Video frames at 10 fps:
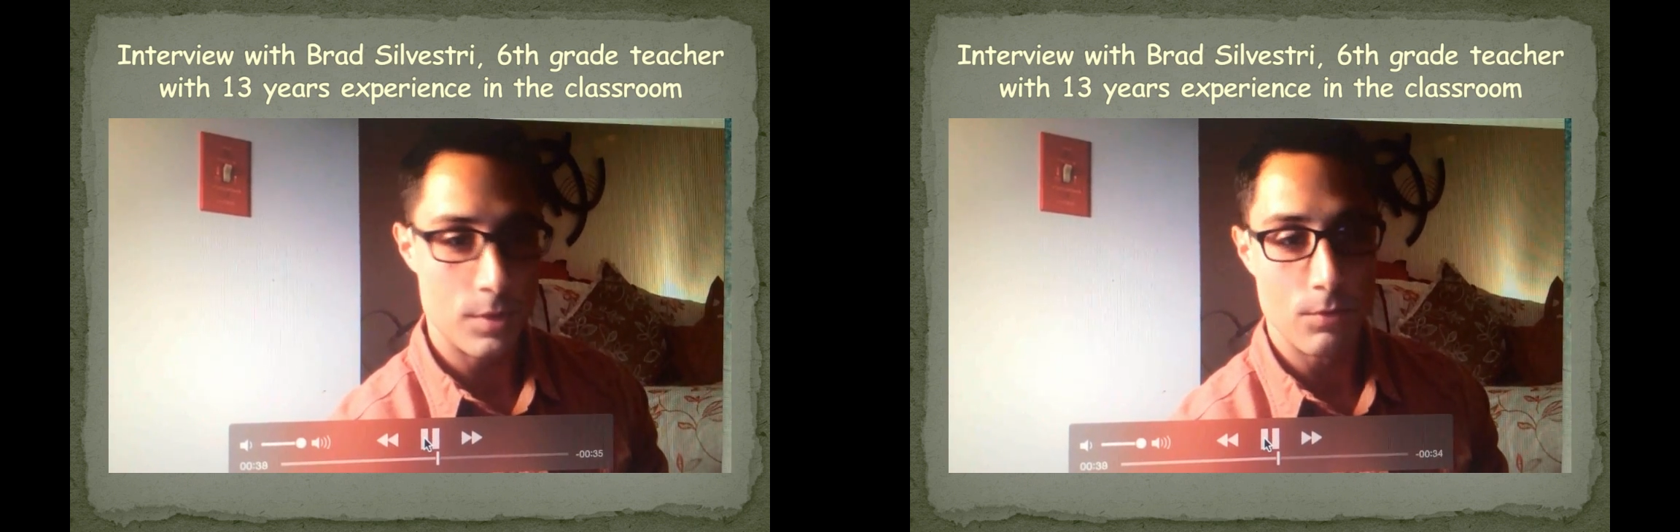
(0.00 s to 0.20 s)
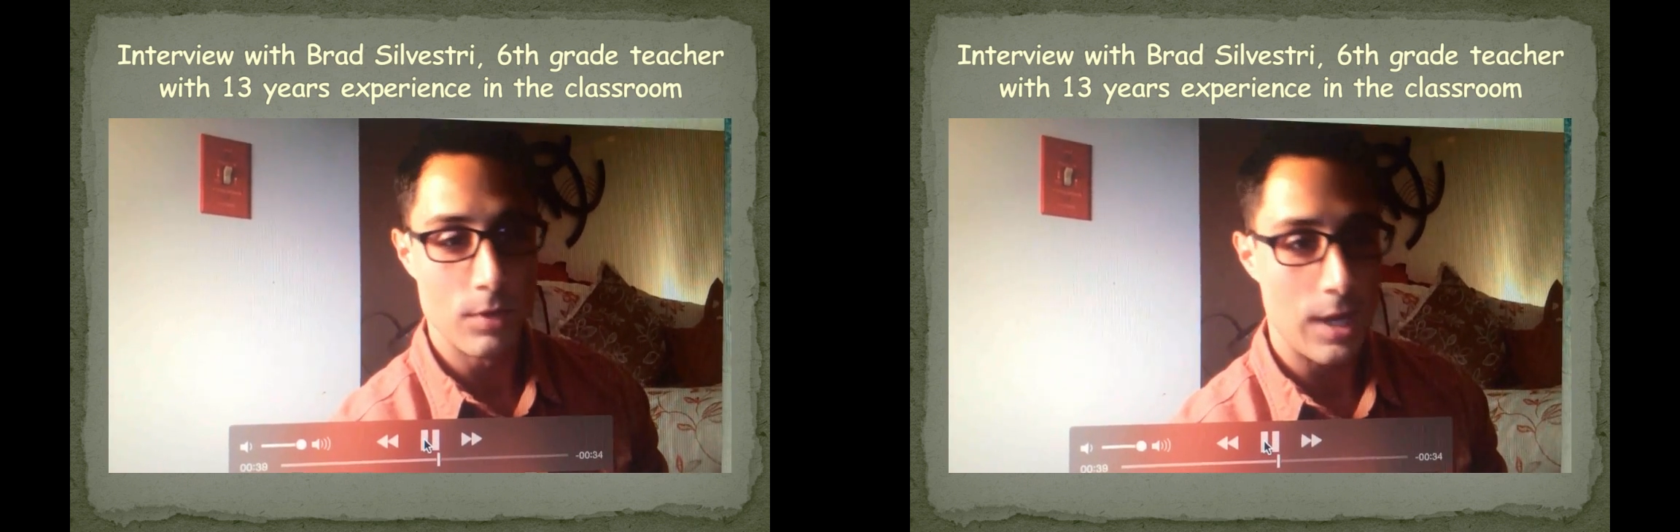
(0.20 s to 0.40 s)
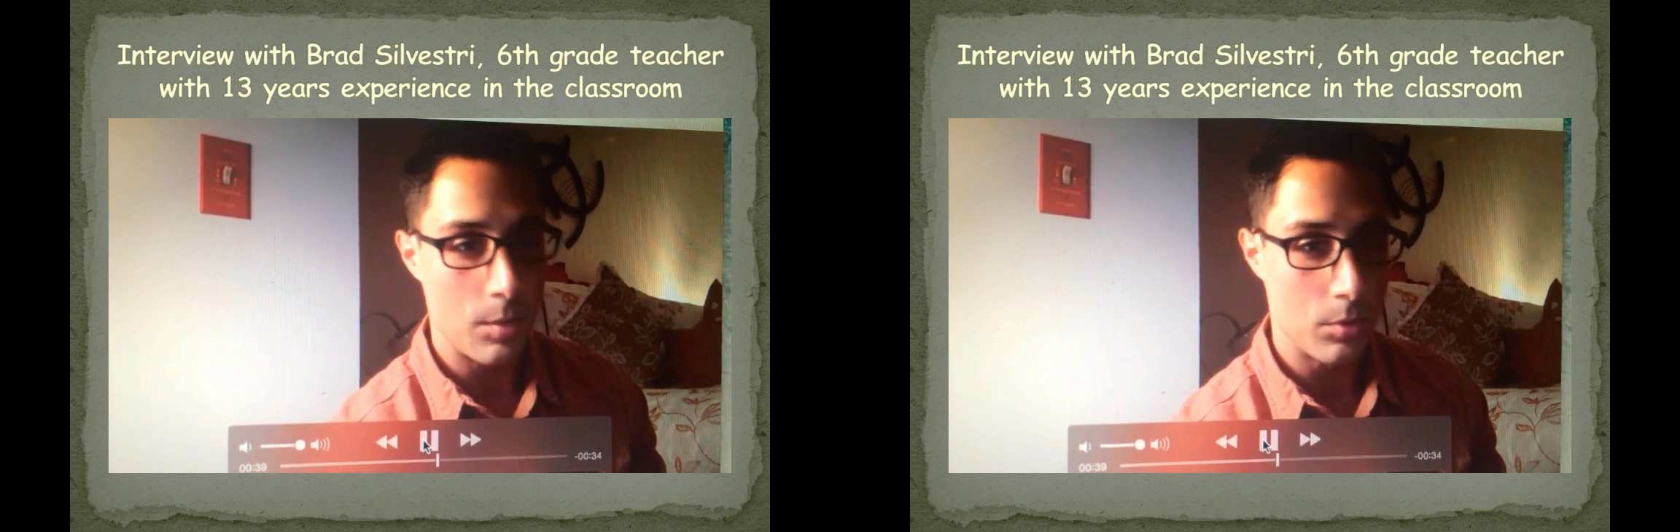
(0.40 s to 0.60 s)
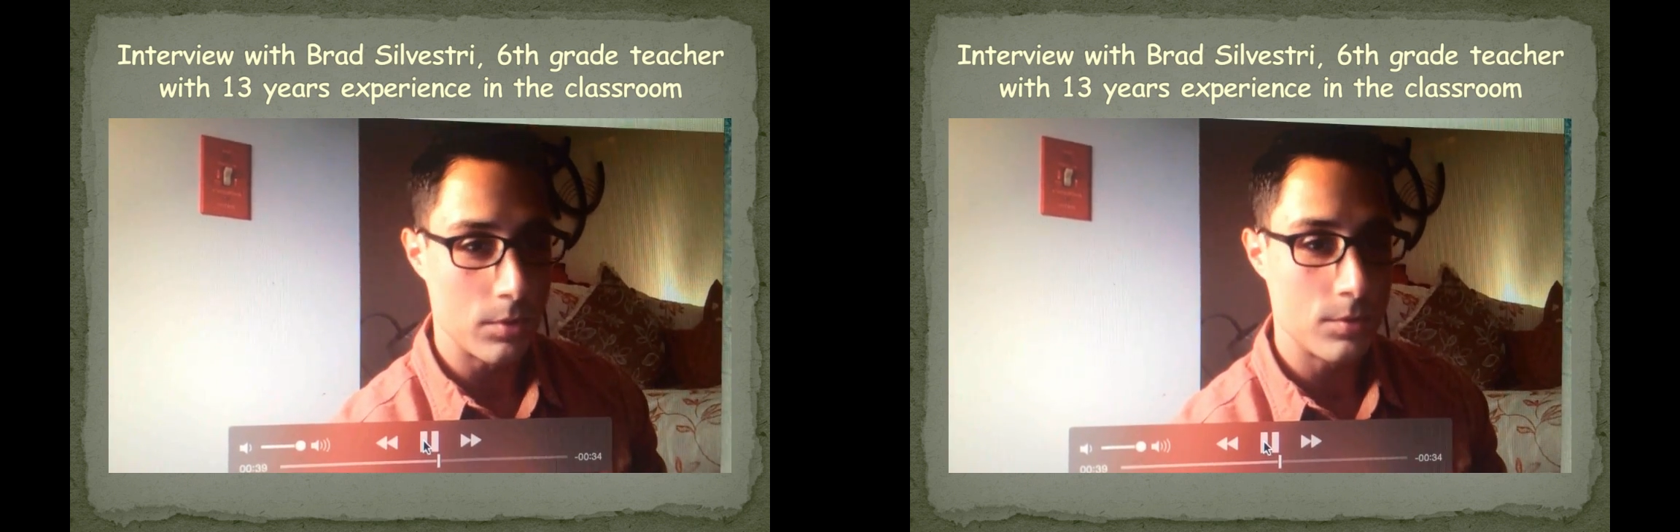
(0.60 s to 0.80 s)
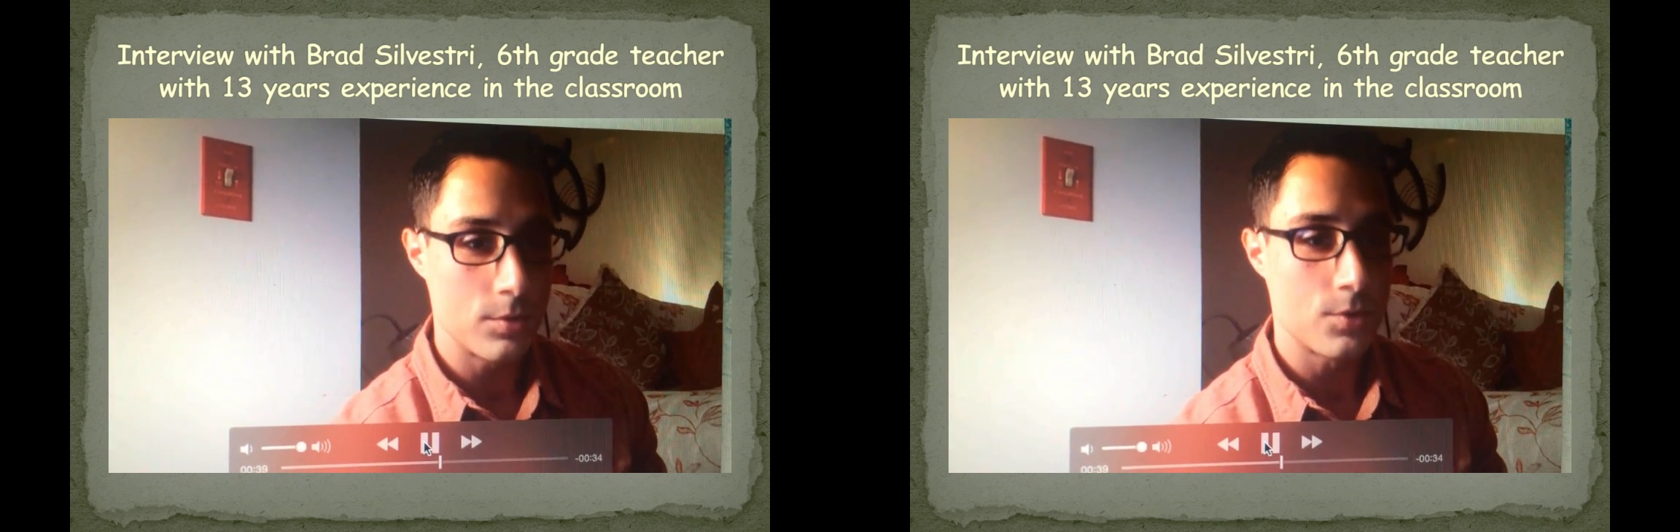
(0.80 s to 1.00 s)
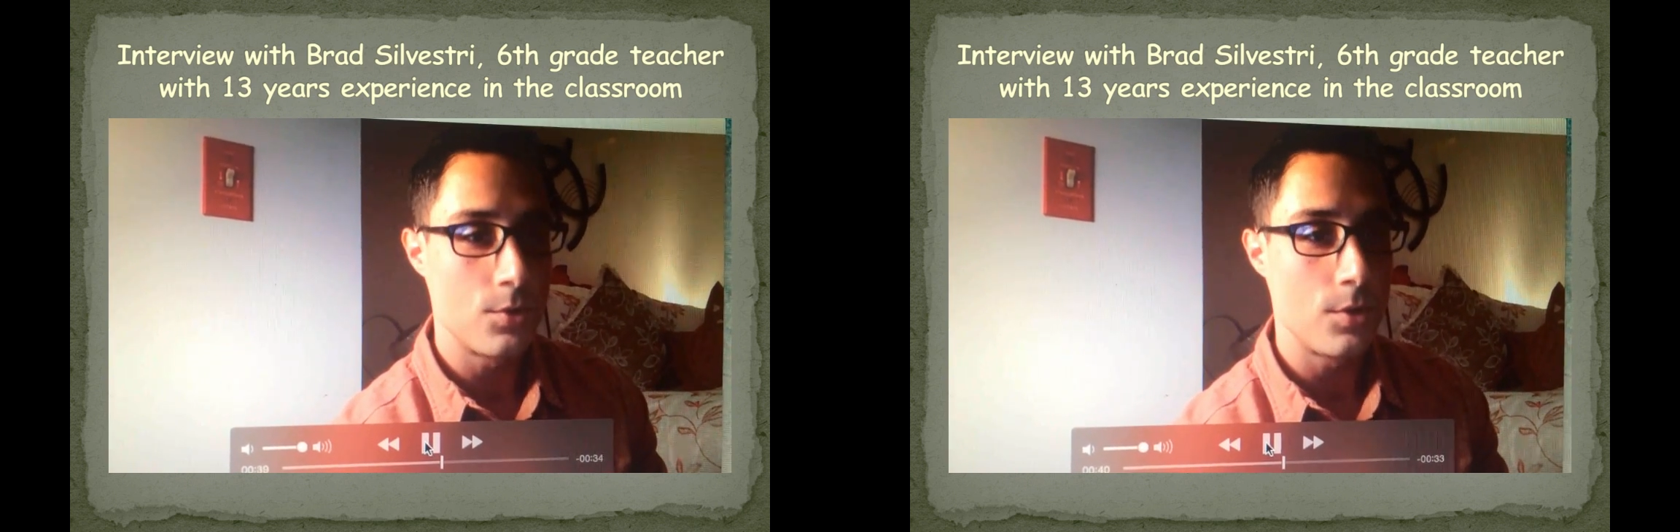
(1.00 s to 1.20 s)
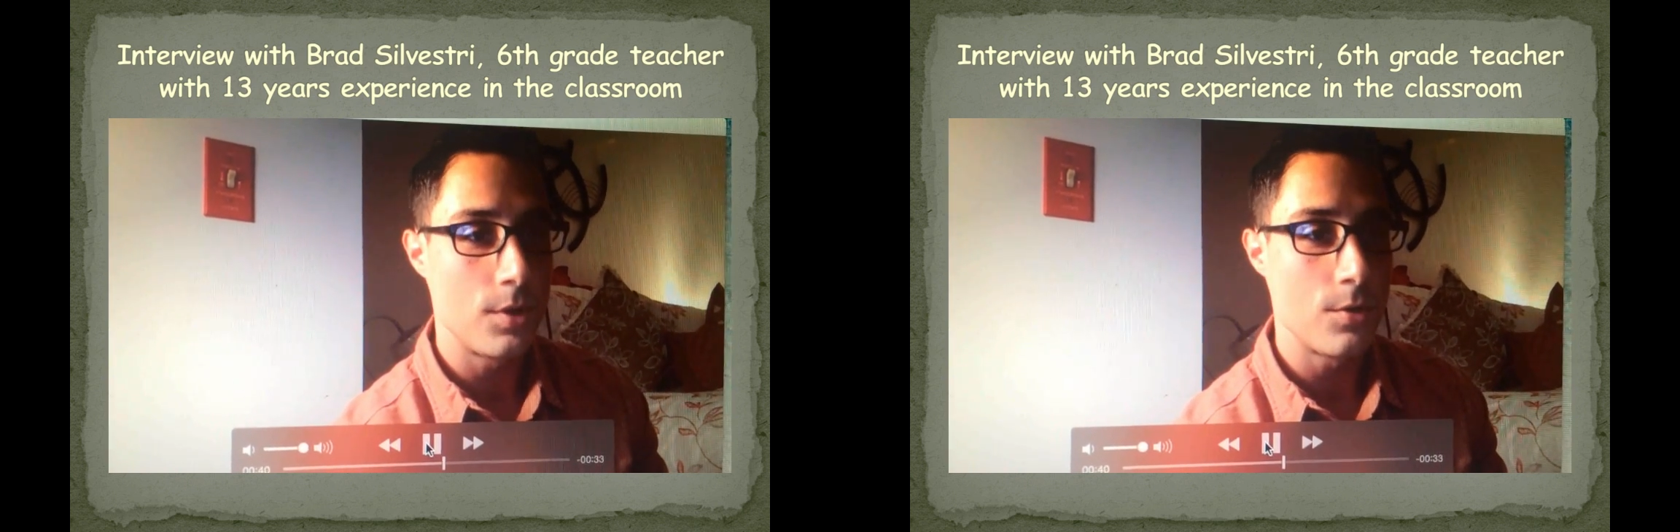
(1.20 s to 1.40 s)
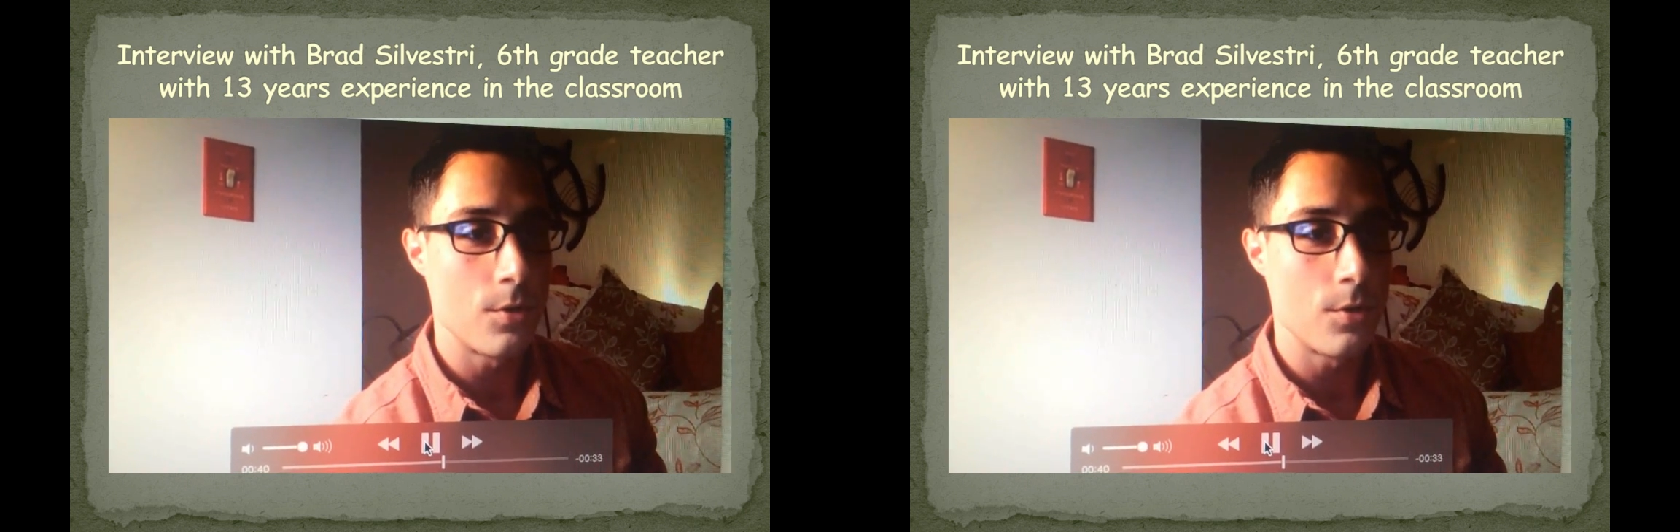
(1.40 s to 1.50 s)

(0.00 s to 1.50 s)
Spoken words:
reliable student,